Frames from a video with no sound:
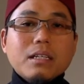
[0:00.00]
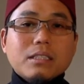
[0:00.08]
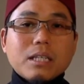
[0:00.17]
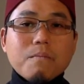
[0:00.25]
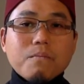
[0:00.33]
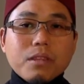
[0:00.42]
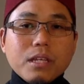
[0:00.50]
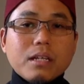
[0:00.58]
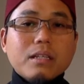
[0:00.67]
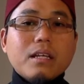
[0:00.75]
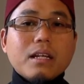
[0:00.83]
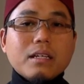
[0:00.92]

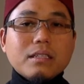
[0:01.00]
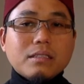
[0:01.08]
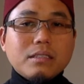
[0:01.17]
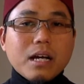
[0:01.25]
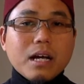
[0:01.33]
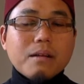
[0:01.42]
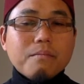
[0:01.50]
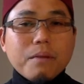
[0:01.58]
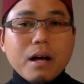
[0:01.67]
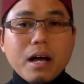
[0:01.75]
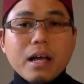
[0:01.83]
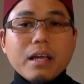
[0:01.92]
Something that is done
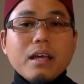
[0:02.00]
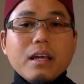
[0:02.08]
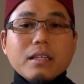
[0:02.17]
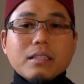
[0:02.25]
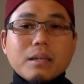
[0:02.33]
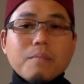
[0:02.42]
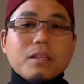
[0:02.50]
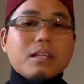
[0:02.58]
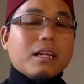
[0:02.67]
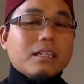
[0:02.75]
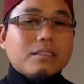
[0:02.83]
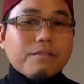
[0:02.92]
by something
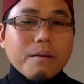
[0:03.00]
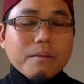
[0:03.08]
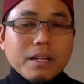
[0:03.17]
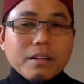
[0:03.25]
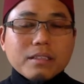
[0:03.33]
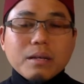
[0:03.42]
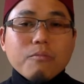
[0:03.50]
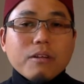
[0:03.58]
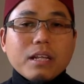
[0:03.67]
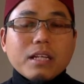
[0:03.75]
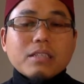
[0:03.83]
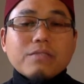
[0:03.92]
that is feminine, someone
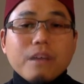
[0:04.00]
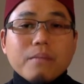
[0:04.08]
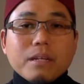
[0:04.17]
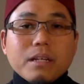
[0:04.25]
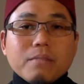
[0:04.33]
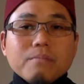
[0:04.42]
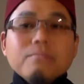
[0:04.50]
that is feminine.